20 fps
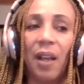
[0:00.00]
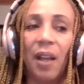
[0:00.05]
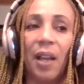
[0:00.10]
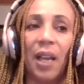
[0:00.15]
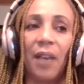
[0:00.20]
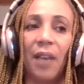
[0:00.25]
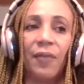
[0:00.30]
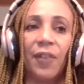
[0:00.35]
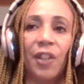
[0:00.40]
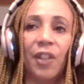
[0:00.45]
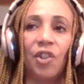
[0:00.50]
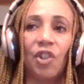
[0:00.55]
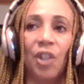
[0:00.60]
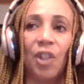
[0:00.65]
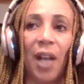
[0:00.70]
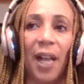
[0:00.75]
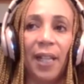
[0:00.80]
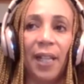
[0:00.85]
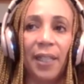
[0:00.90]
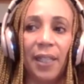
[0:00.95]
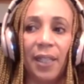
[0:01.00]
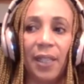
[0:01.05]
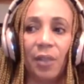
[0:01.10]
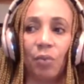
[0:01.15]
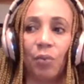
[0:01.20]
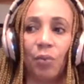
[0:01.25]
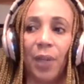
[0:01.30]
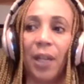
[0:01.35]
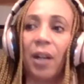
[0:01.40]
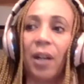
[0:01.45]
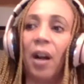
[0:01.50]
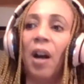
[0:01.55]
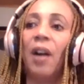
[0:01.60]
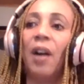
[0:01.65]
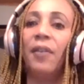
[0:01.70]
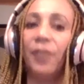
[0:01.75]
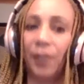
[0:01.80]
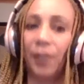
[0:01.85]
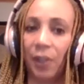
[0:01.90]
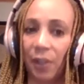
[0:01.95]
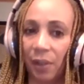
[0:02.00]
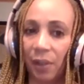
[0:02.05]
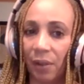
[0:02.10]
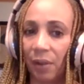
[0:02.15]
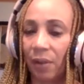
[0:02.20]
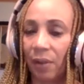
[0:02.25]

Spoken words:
If the child is recovered,